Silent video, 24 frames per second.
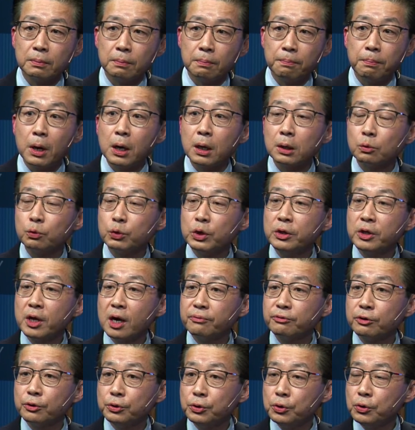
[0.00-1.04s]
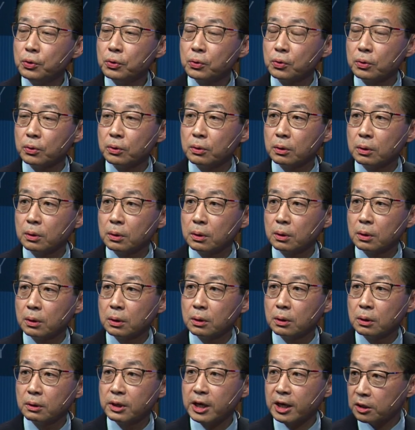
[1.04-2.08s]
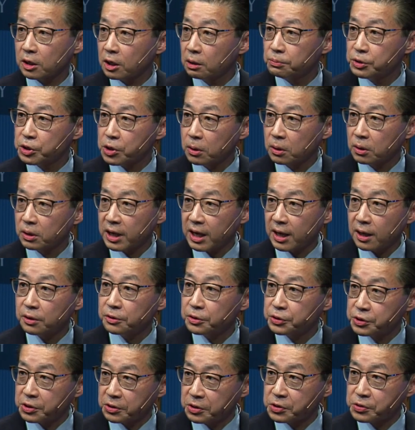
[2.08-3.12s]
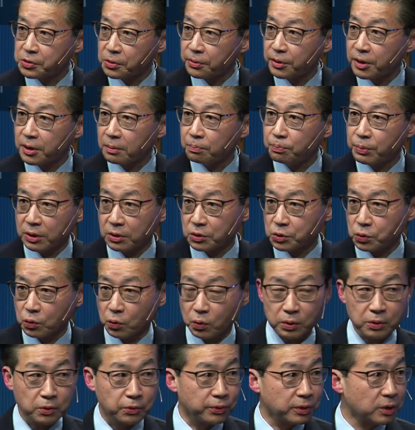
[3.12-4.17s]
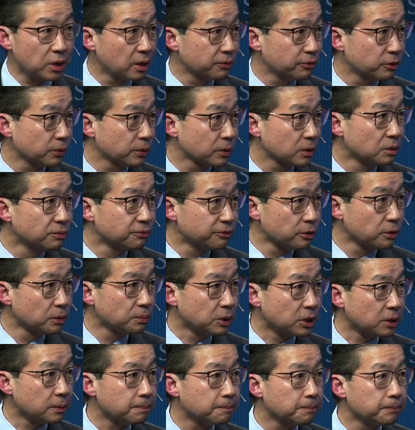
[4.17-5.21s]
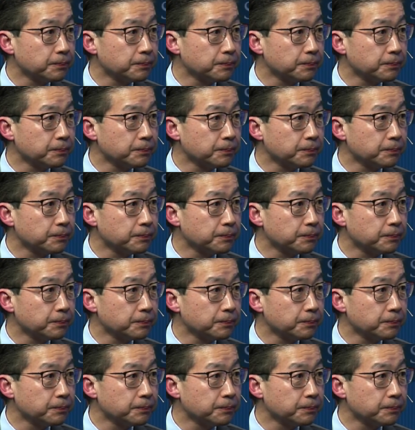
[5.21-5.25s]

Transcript: But we never knew that Kim Jong-un had a sister then, because North Korea never confirmed it.